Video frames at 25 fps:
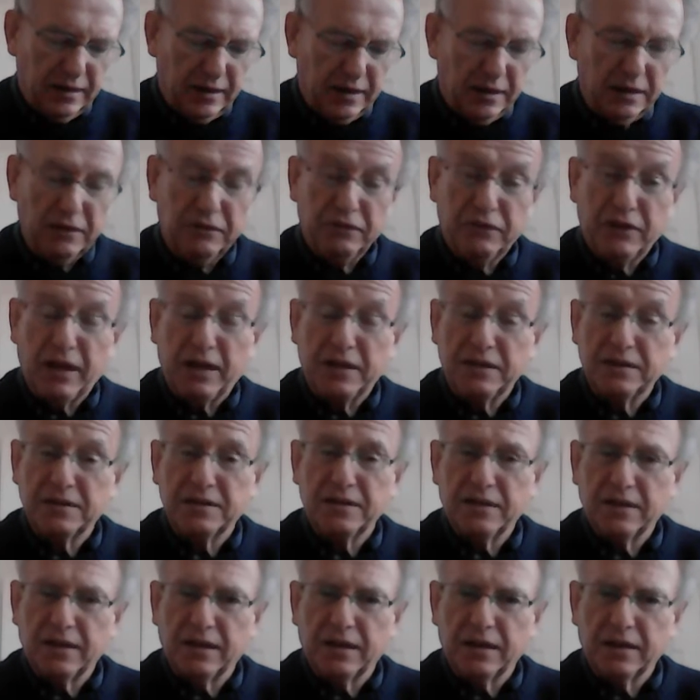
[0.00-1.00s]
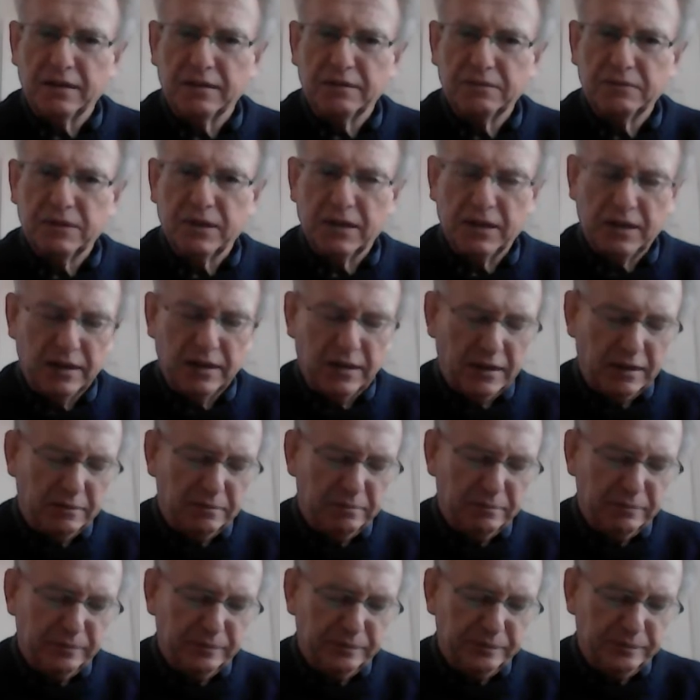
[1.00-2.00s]
and if that isn't there.
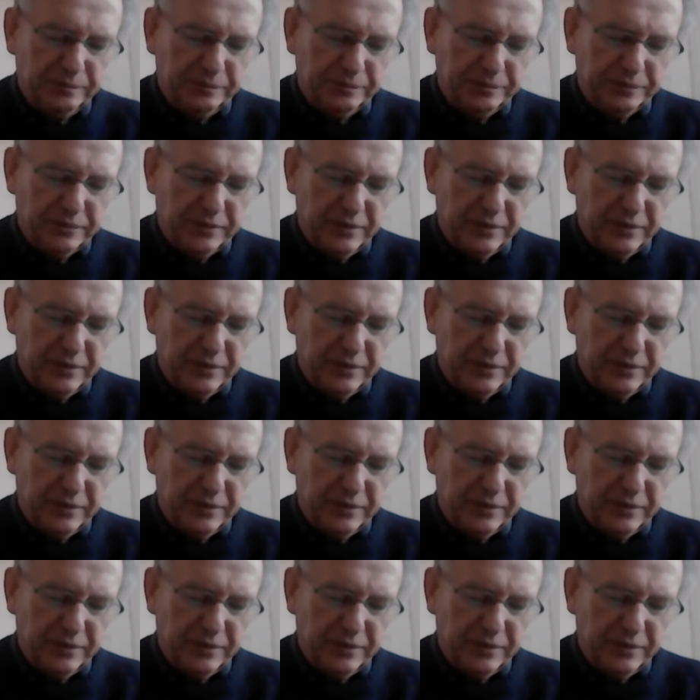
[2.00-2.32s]
Um,